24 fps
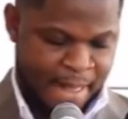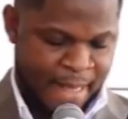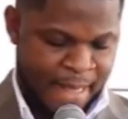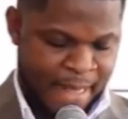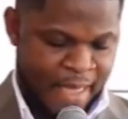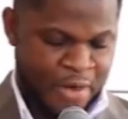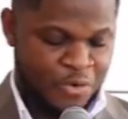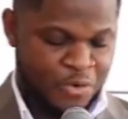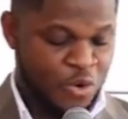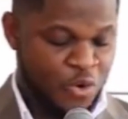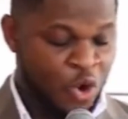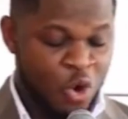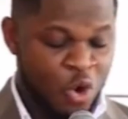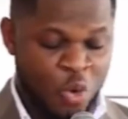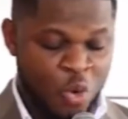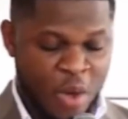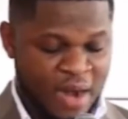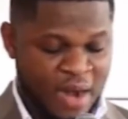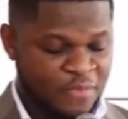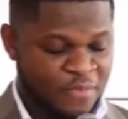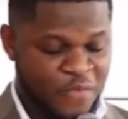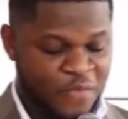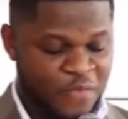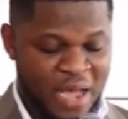and no
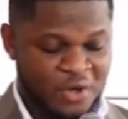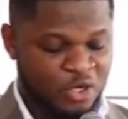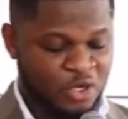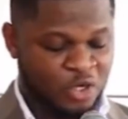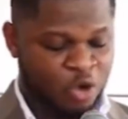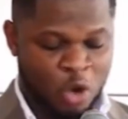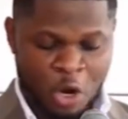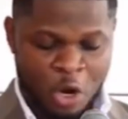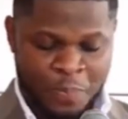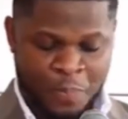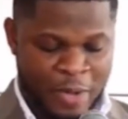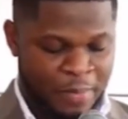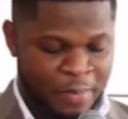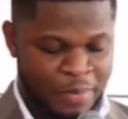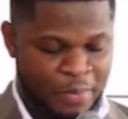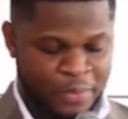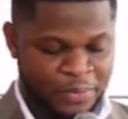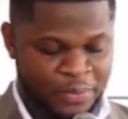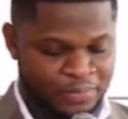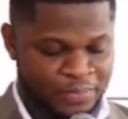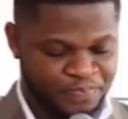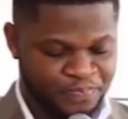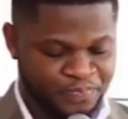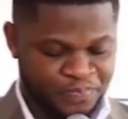one found
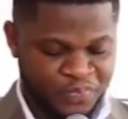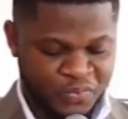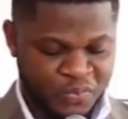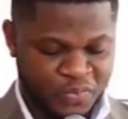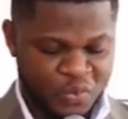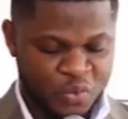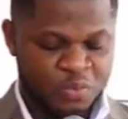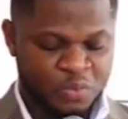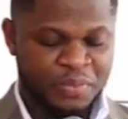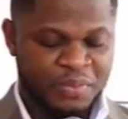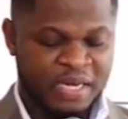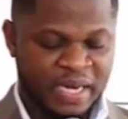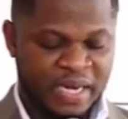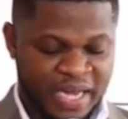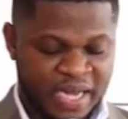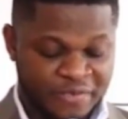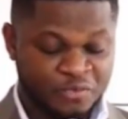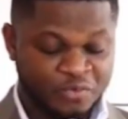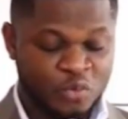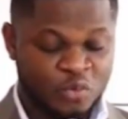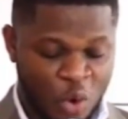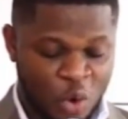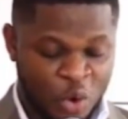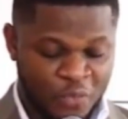culpable will be left